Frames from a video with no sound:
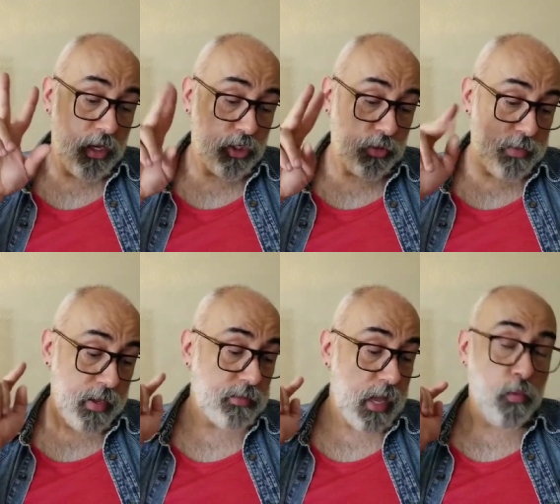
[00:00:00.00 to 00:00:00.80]
2
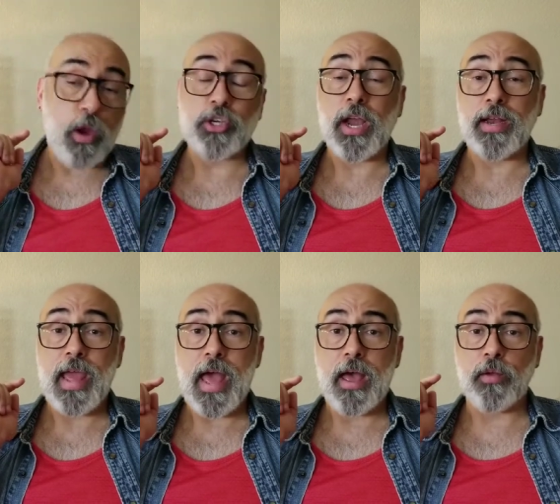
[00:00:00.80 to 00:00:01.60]
things I wish I had
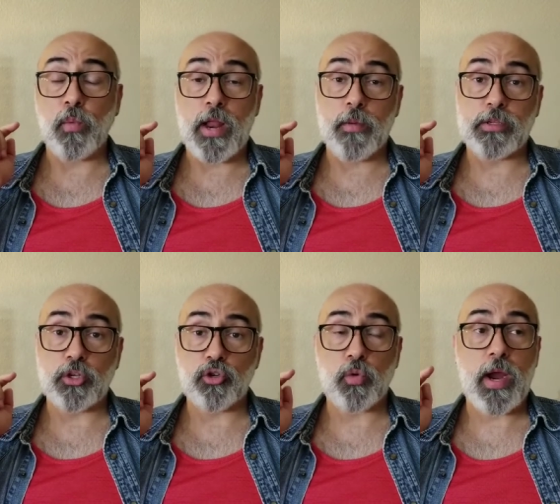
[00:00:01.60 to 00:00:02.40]
had when I was
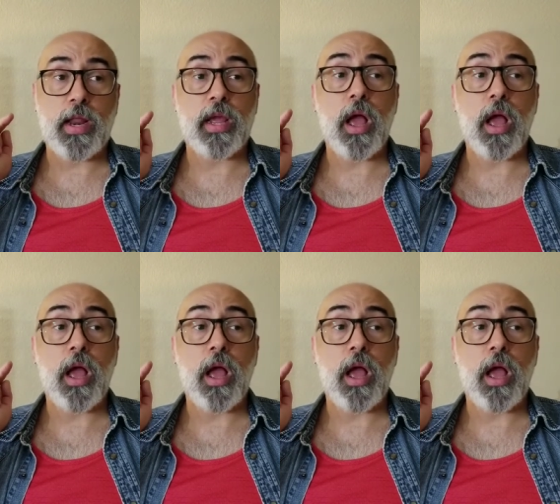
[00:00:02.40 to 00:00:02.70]
in training: